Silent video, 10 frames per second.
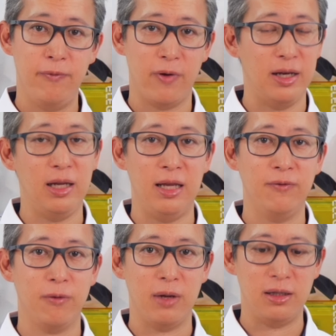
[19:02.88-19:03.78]
for any
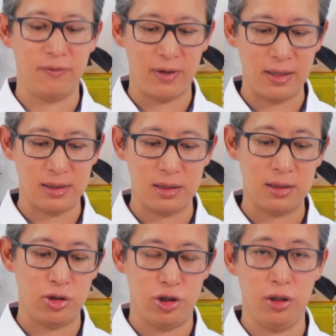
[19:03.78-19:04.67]
infrared
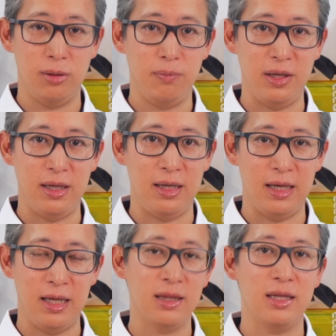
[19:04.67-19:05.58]
devices should be
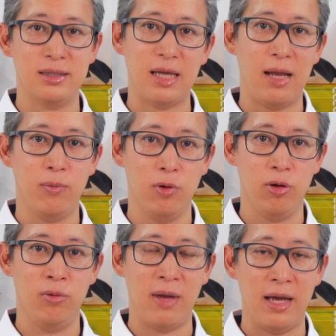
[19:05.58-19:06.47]
in the same
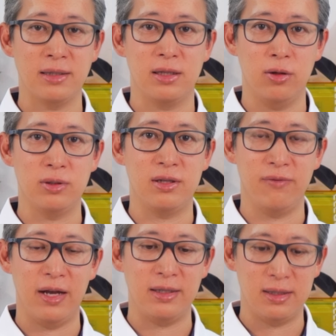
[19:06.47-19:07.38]
room as those
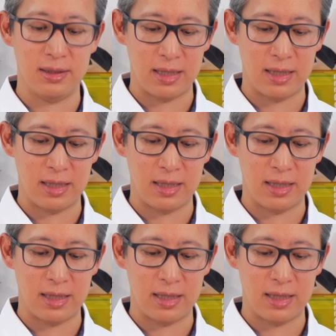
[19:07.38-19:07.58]
devices